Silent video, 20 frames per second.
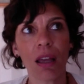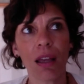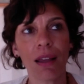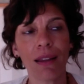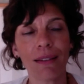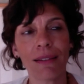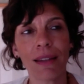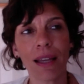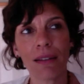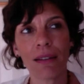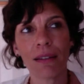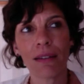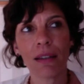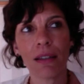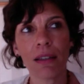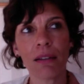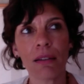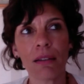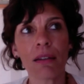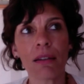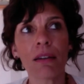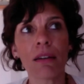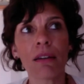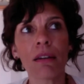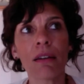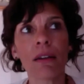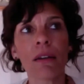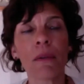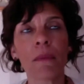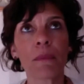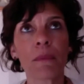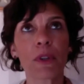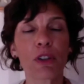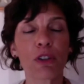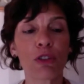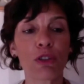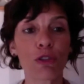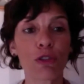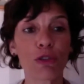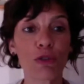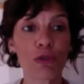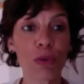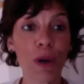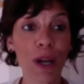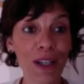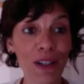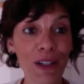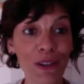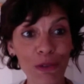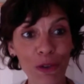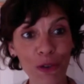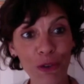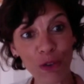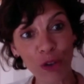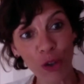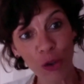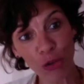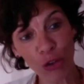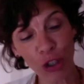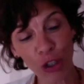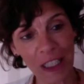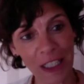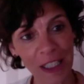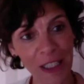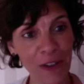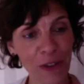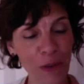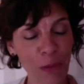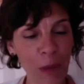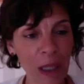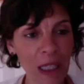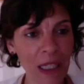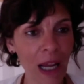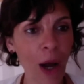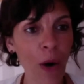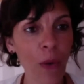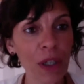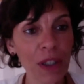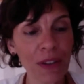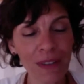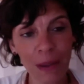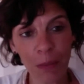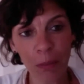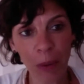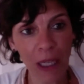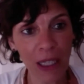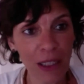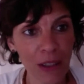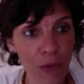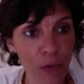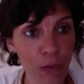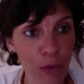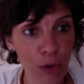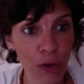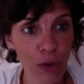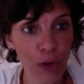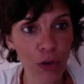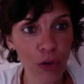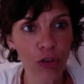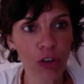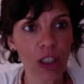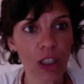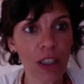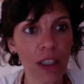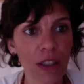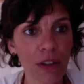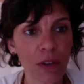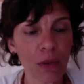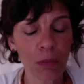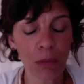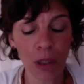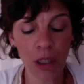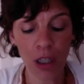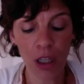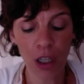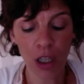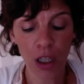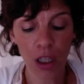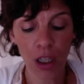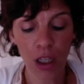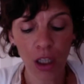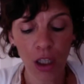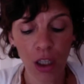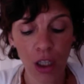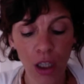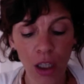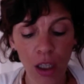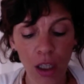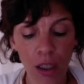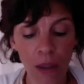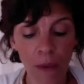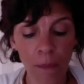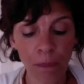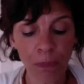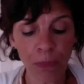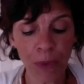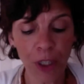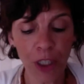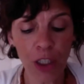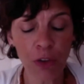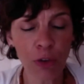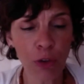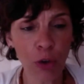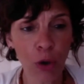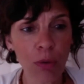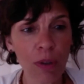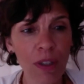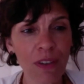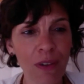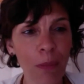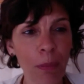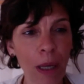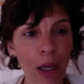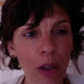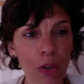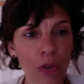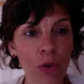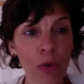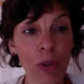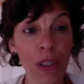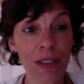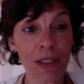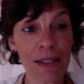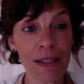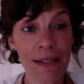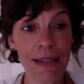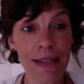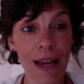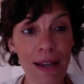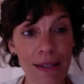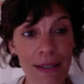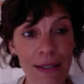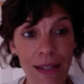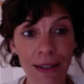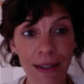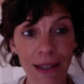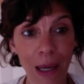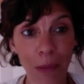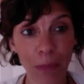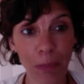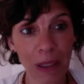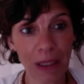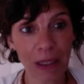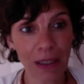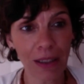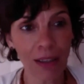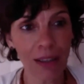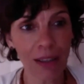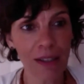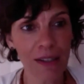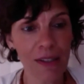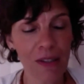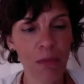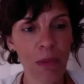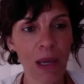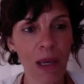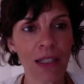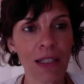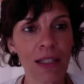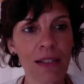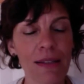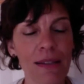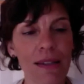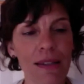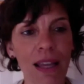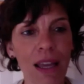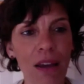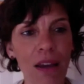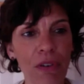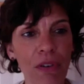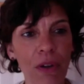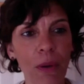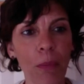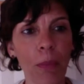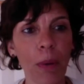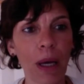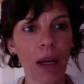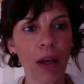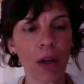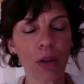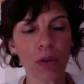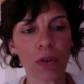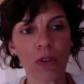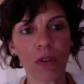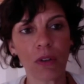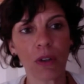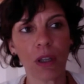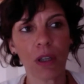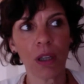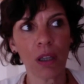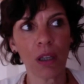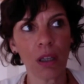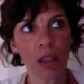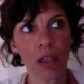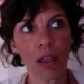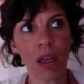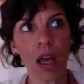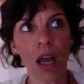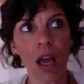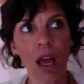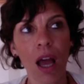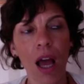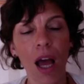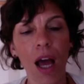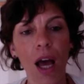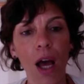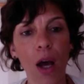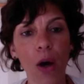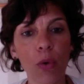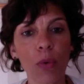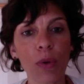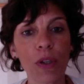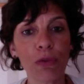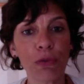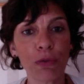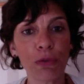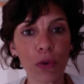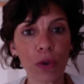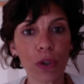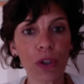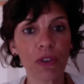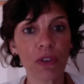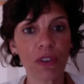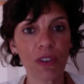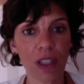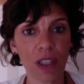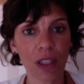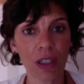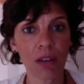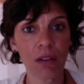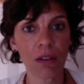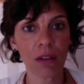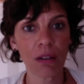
that in the struggle for socialism and our debate for socialism is always about criticizing capitalism, and it's never about how we foresee